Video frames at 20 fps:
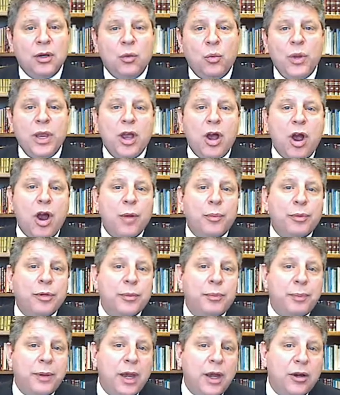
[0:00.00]
we are
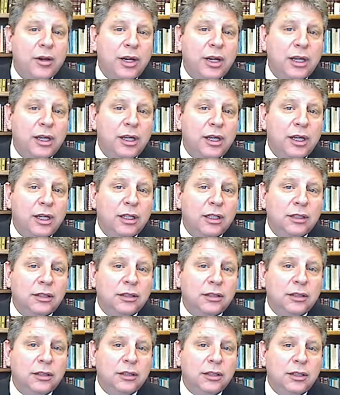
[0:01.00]
preparing
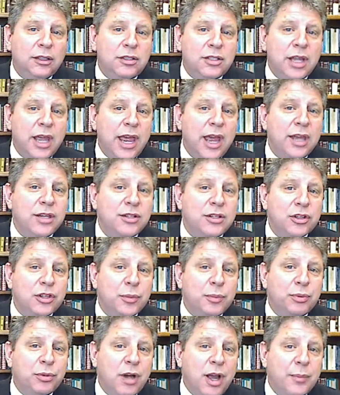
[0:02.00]
to enter the
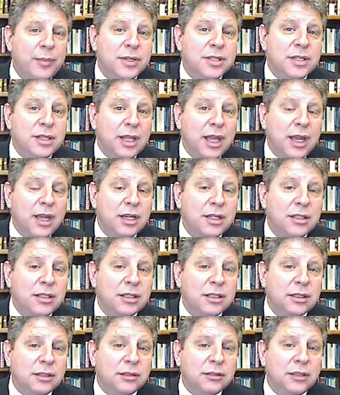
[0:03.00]
promised land,
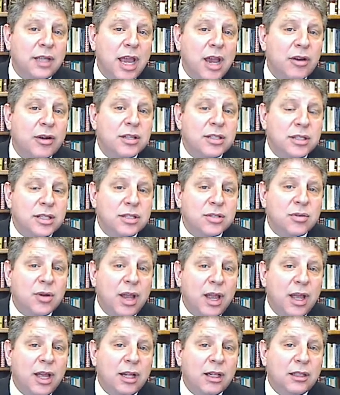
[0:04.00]
Eretz
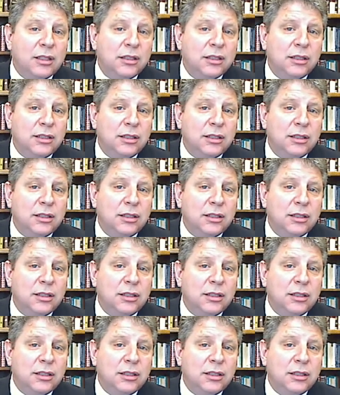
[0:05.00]
Israel,